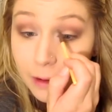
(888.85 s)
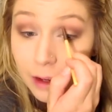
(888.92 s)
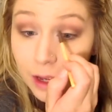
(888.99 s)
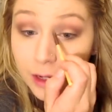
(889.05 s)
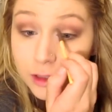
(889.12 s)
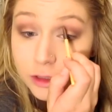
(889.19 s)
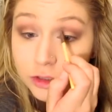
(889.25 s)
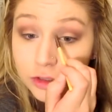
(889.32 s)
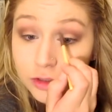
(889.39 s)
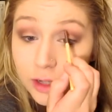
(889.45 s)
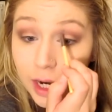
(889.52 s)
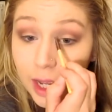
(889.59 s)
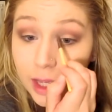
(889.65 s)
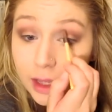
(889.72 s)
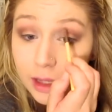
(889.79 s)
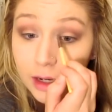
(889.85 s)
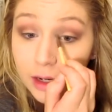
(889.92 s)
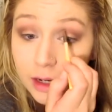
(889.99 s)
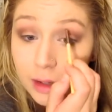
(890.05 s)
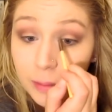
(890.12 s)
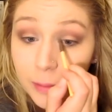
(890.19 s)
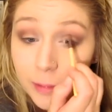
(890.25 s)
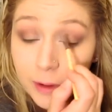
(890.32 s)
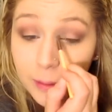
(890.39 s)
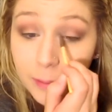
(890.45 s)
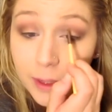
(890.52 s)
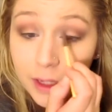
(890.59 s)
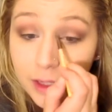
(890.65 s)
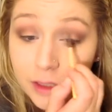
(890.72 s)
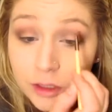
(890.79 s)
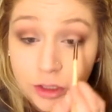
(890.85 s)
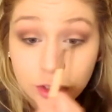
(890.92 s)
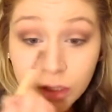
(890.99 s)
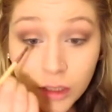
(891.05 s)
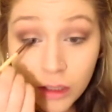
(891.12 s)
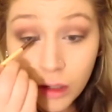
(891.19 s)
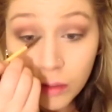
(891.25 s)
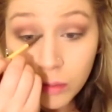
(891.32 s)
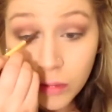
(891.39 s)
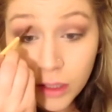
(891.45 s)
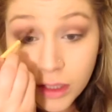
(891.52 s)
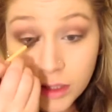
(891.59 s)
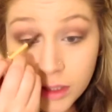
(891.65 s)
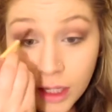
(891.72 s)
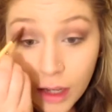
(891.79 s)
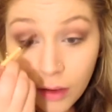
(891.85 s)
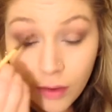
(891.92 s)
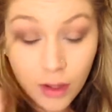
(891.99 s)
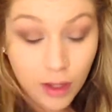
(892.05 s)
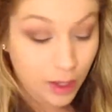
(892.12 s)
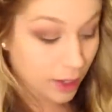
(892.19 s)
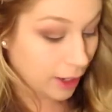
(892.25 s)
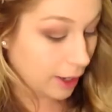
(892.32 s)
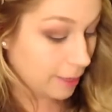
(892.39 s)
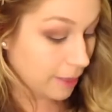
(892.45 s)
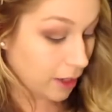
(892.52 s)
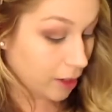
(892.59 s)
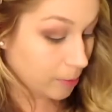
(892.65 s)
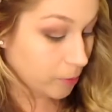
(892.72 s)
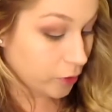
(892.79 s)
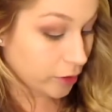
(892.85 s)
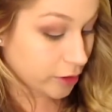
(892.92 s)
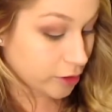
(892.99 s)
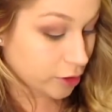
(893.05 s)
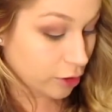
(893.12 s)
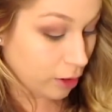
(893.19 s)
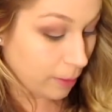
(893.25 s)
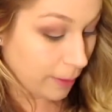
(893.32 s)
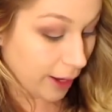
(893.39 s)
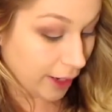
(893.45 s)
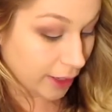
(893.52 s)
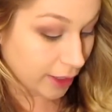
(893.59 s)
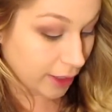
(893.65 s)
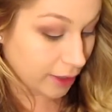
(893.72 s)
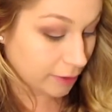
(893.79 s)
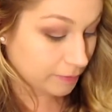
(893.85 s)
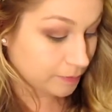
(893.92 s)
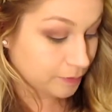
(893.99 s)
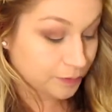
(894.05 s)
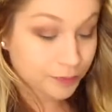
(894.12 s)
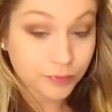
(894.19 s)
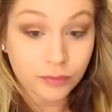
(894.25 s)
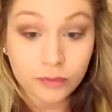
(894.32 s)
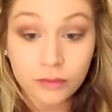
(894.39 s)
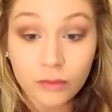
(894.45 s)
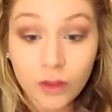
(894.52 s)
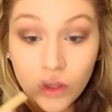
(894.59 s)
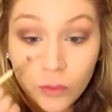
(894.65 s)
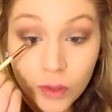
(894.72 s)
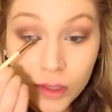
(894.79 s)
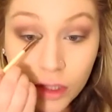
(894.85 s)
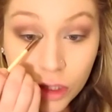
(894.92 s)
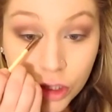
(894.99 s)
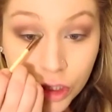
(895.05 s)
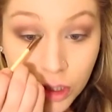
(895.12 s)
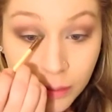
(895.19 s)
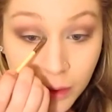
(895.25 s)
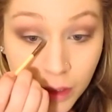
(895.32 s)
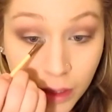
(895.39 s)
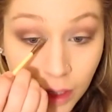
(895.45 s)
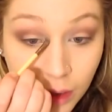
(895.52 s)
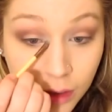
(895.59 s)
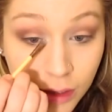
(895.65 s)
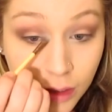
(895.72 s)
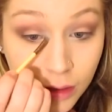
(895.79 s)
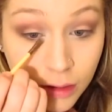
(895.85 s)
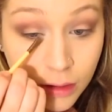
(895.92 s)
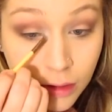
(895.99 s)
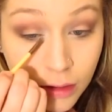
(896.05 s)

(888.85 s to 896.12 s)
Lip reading: Kind of dragging it up there, making sure it all blends out. And then I'm going to go back in with the shimmer color.